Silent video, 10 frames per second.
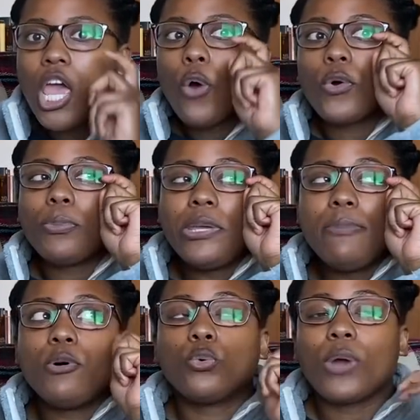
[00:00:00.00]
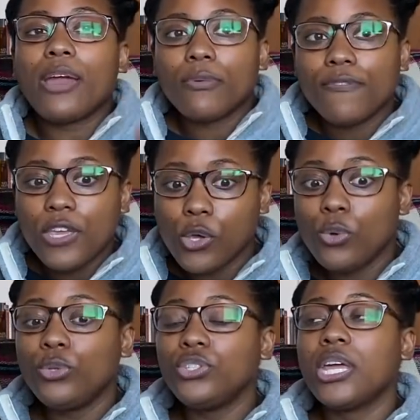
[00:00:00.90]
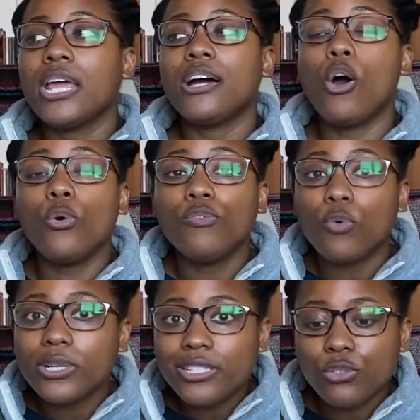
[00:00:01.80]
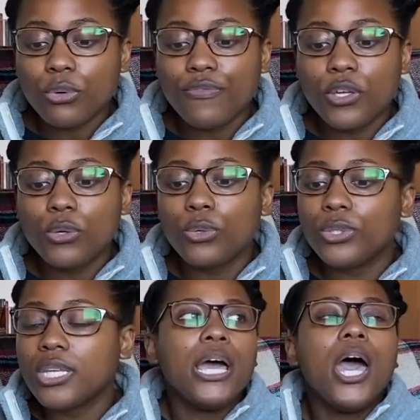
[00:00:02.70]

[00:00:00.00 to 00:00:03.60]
where people write reviews, own voices reviews.